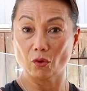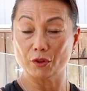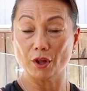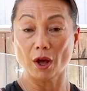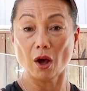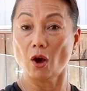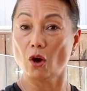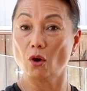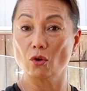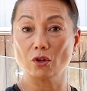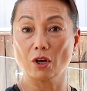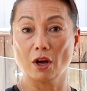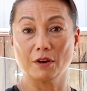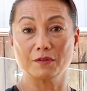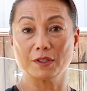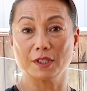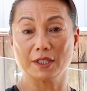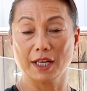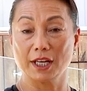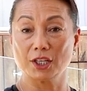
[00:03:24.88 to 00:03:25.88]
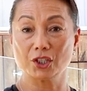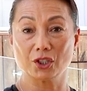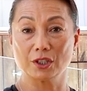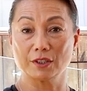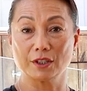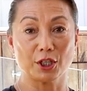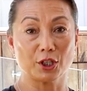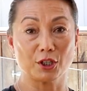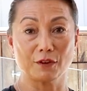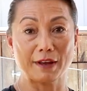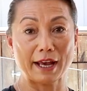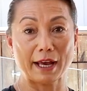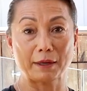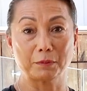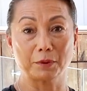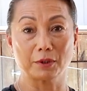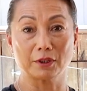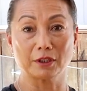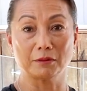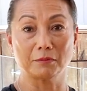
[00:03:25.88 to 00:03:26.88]
the whole conversation that you've
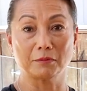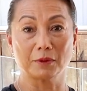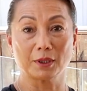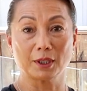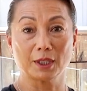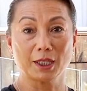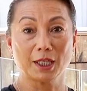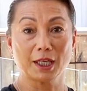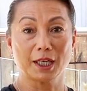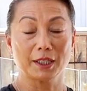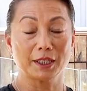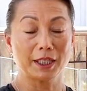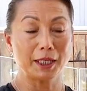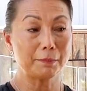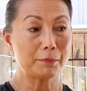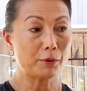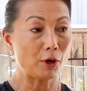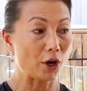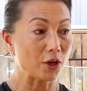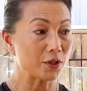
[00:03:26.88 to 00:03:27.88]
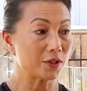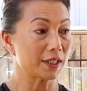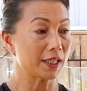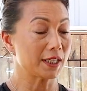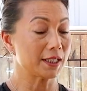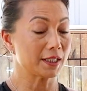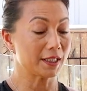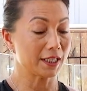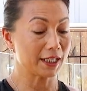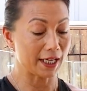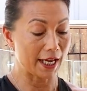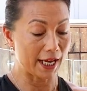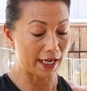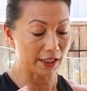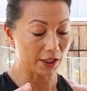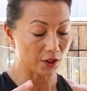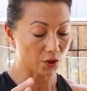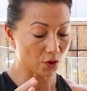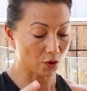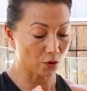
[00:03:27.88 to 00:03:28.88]
had with them. They're processing,
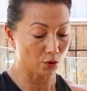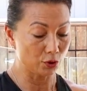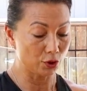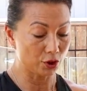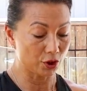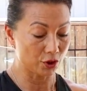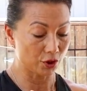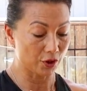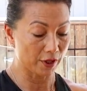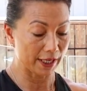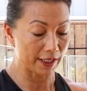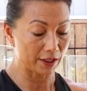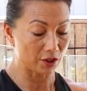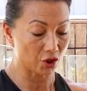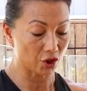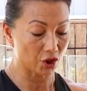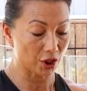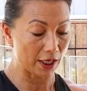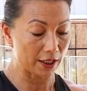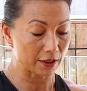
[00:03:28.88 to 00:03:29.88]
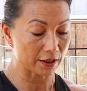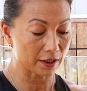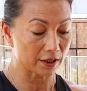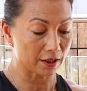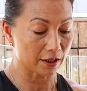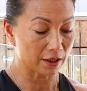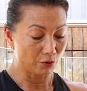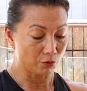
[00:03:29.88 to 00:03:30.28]
and it's good to then just